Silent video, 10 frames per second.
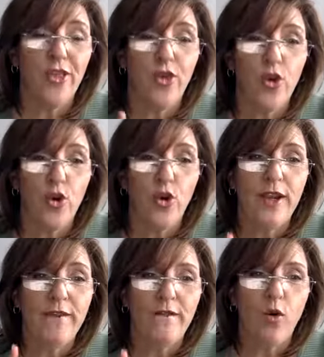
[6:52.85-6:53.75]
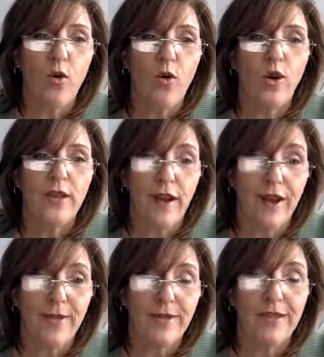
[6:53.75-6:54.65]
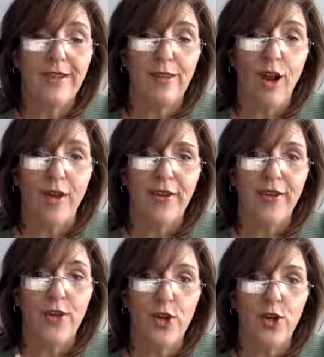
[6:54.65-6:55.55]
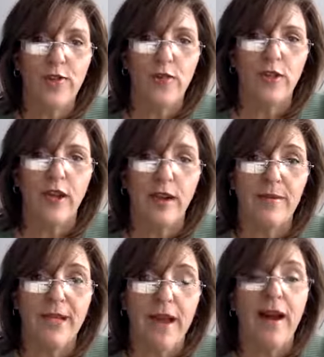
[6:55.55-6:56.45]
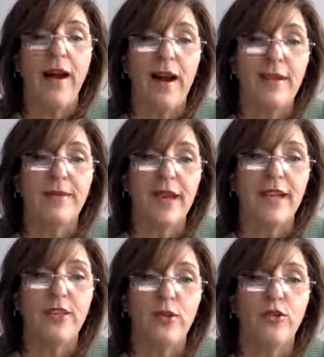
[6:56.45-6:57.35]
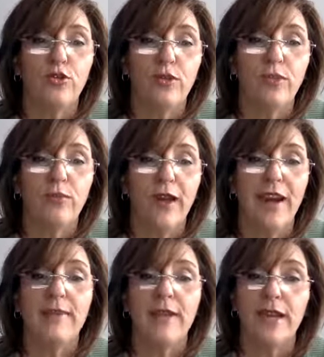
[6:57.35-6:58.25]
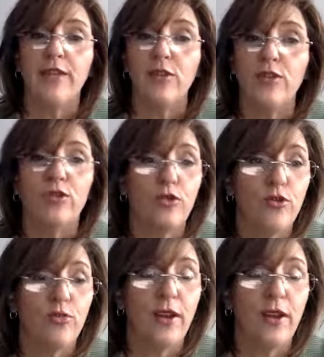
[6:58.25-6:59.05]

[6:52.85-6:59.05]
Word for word: 34 times that's a lot 34 times i am telling you the truth I am telling you the truth.